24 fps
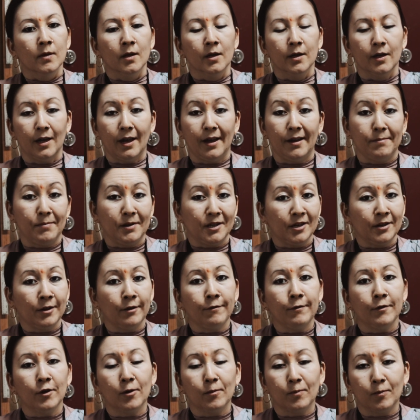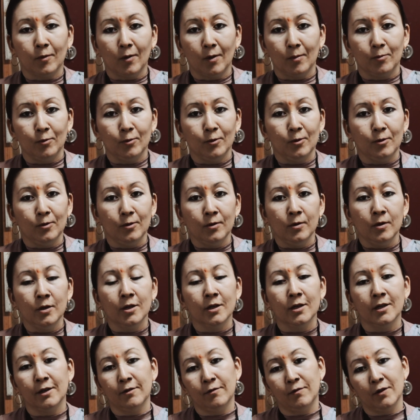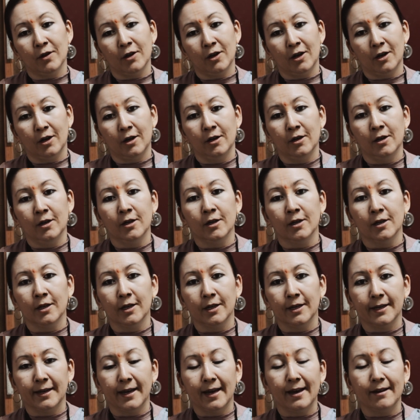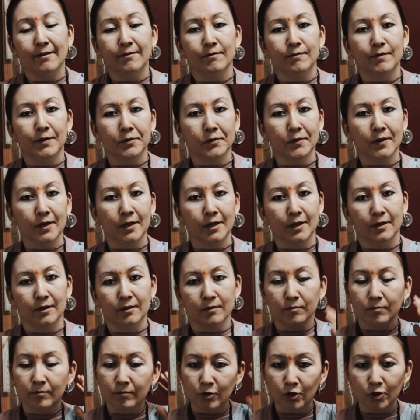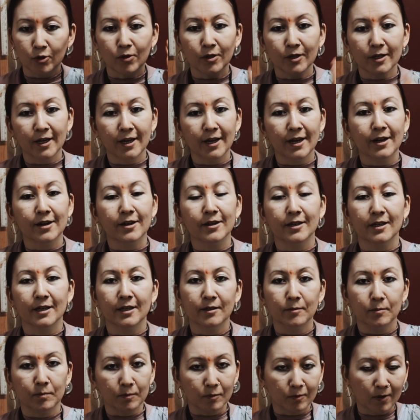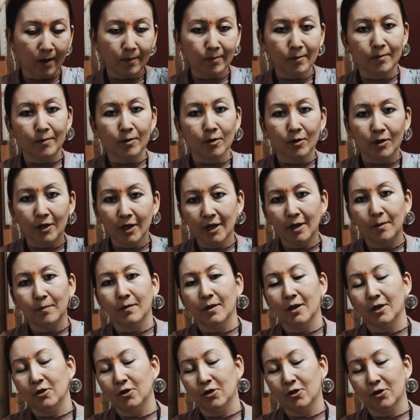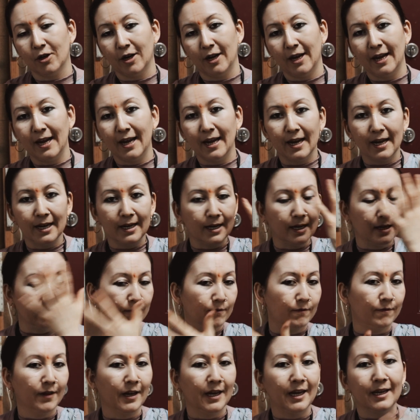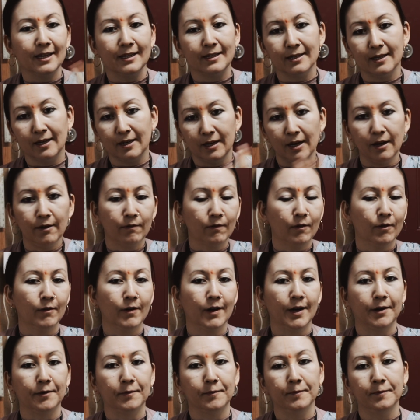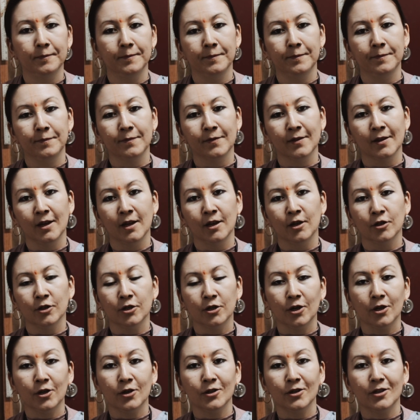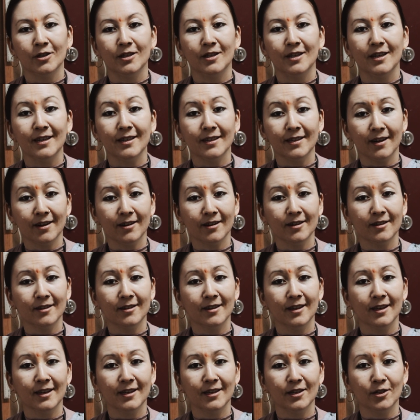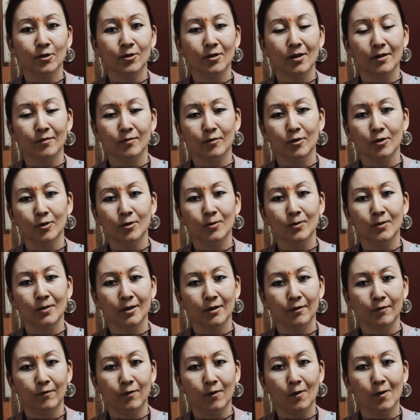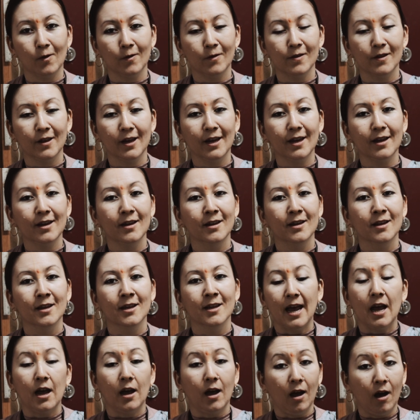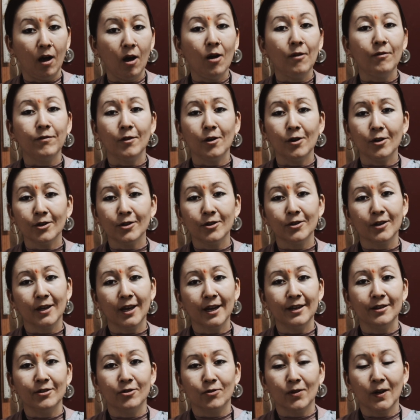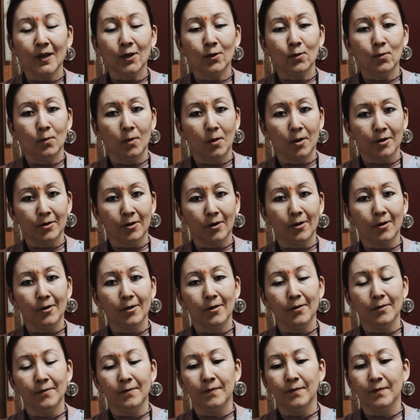Yeah, but if you're Prabhu, if you're have very short hair, then probably you can apply to your head and face and everywhere. So these are the things you have to do in the fourth day. Of course, you can drink water,